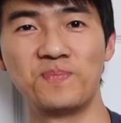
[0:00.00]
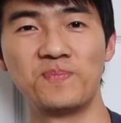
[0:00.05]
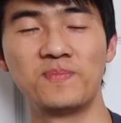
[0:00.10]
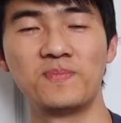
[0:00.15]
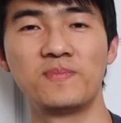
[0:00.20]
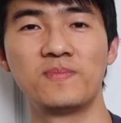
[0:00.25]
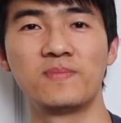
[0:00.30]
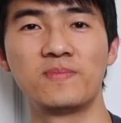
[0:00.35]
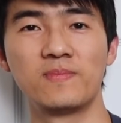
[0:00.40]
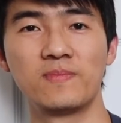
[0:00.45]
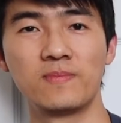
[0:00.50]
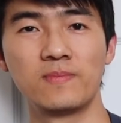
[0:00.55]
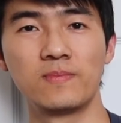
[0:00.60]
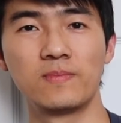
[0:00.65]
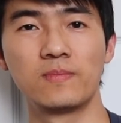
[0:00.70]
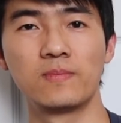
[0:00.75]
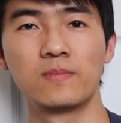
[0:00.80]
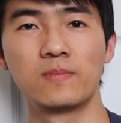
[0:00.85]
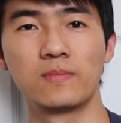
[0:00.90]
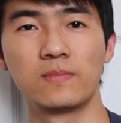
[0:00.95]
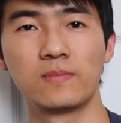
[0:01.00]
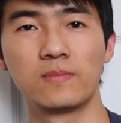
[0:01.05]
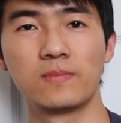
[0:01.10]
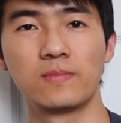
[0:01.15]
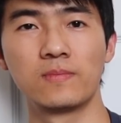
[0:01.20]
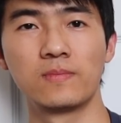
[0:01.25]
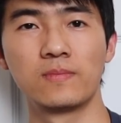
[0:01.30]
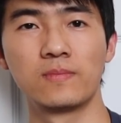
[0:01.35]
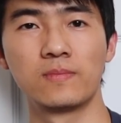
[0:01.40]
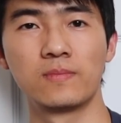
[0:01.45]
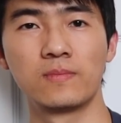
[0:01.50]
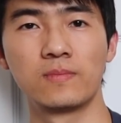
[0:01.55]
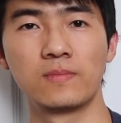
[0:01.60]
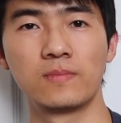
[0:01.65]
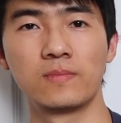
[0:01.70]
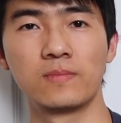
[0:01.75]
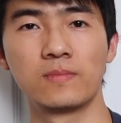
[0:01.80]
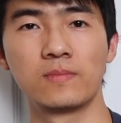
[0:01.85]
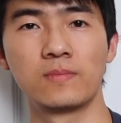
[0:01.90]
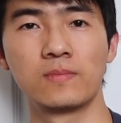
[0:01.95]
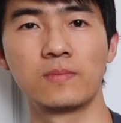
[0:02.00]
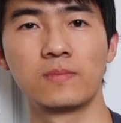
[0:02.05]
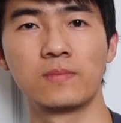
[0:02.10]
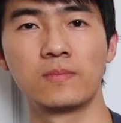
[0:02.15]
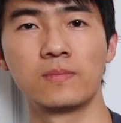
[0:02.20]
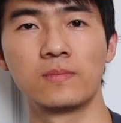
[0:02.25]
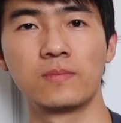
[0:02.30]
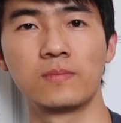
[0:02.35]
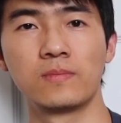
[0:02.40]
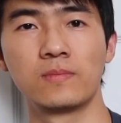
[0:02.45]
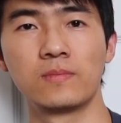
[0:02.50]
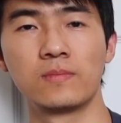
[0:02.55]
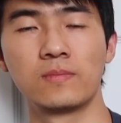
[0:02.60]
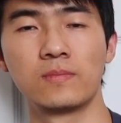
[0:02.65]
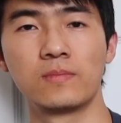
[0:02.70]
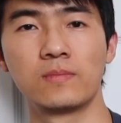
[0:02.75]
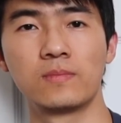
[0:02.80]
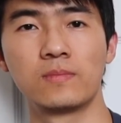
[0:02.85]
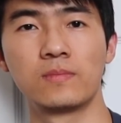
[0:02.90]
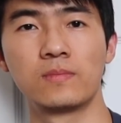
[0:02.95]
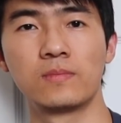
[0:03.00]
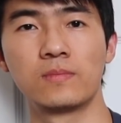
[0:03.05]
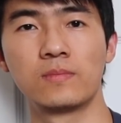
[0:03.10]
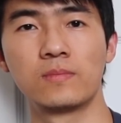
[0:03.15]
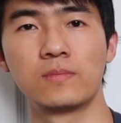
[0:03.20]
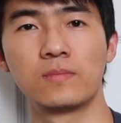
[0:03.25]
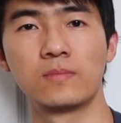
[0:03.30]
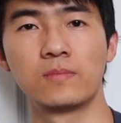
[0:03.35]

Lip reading: This person isn't speaking.